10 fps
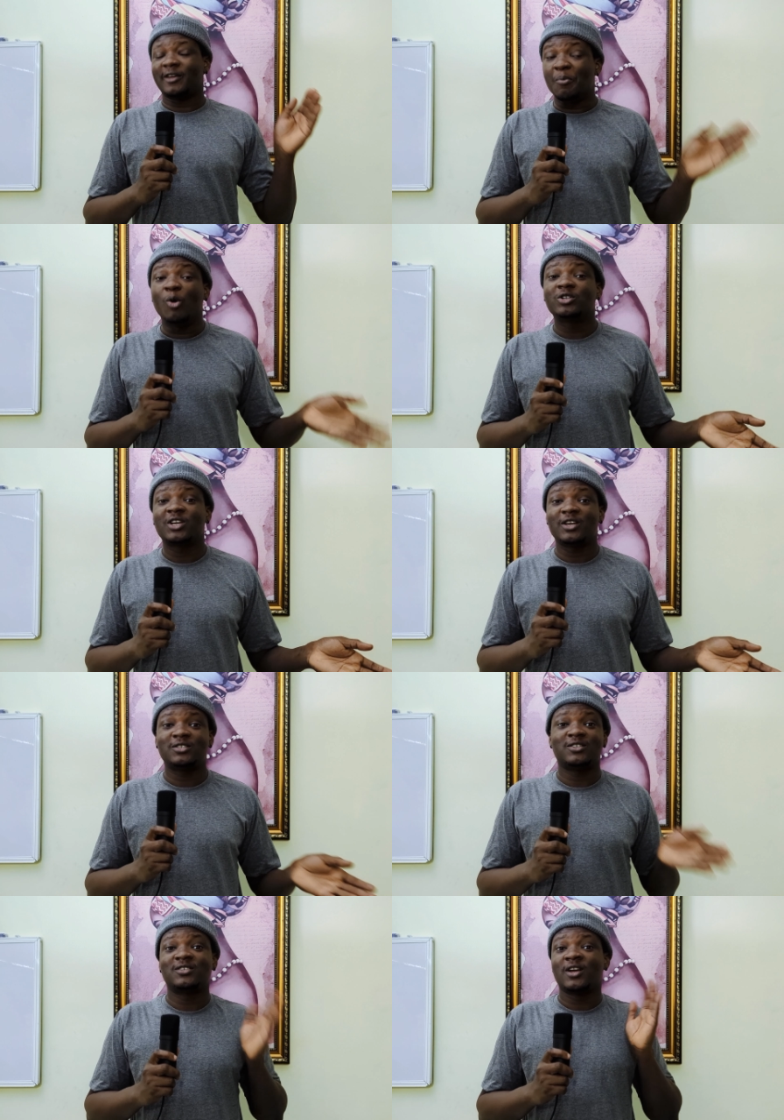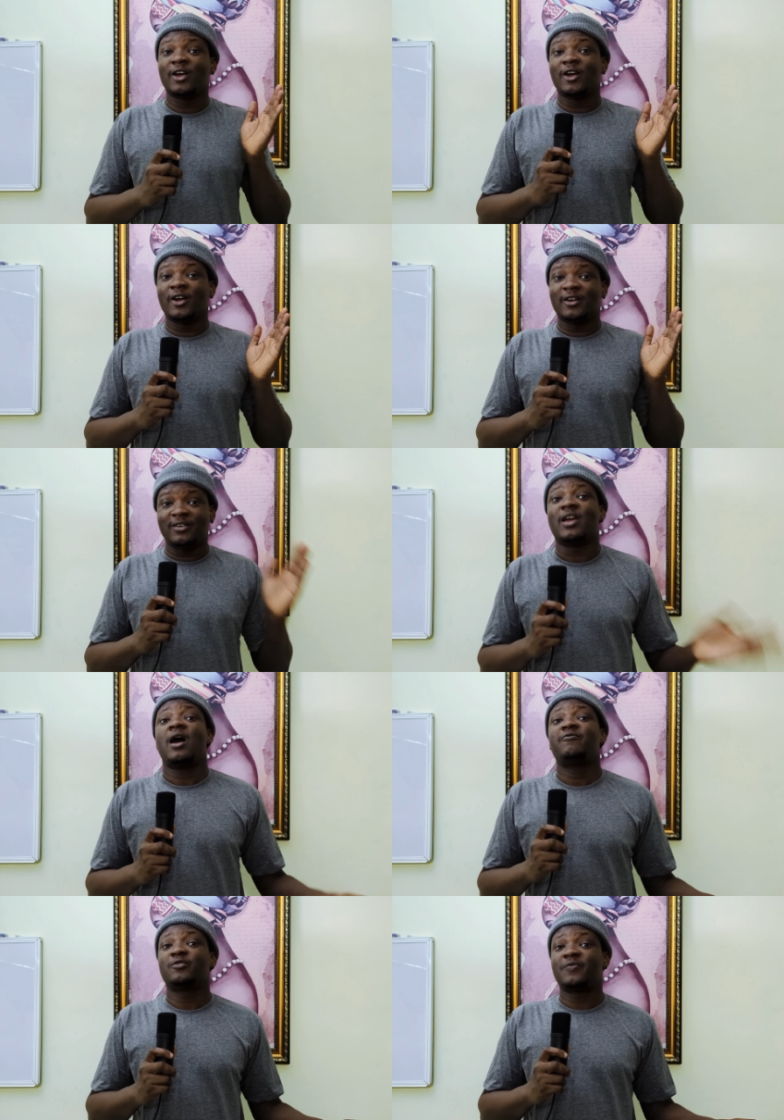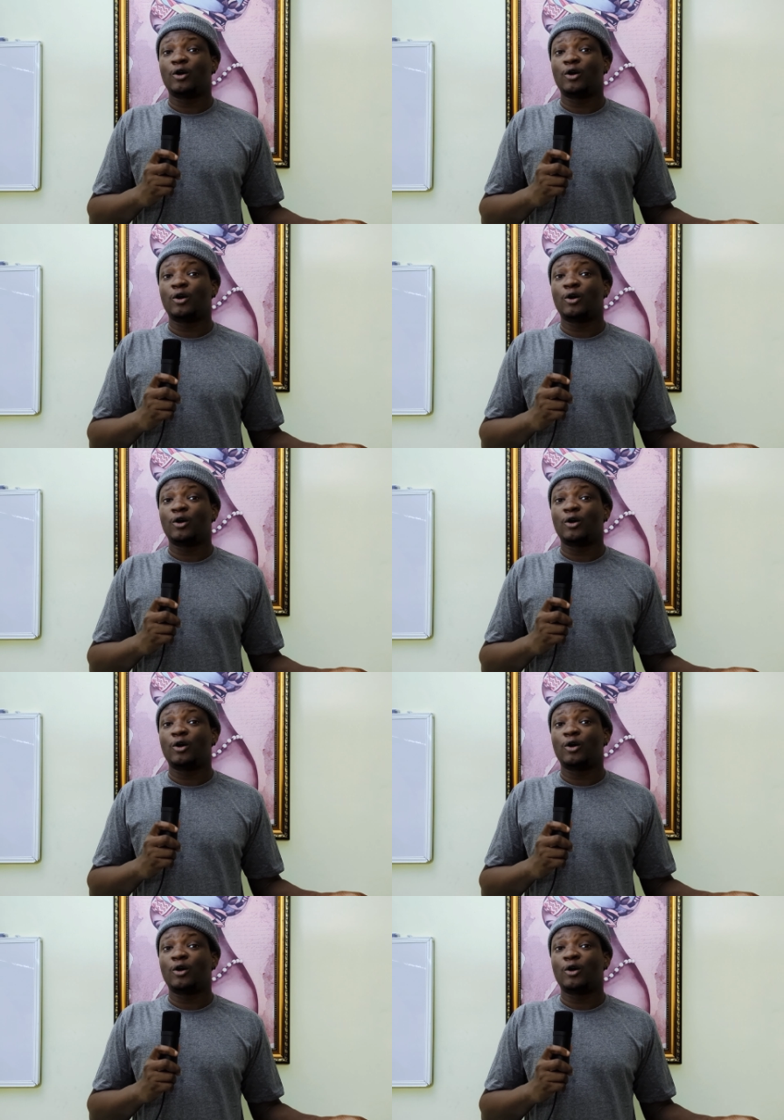In most cases, they haven't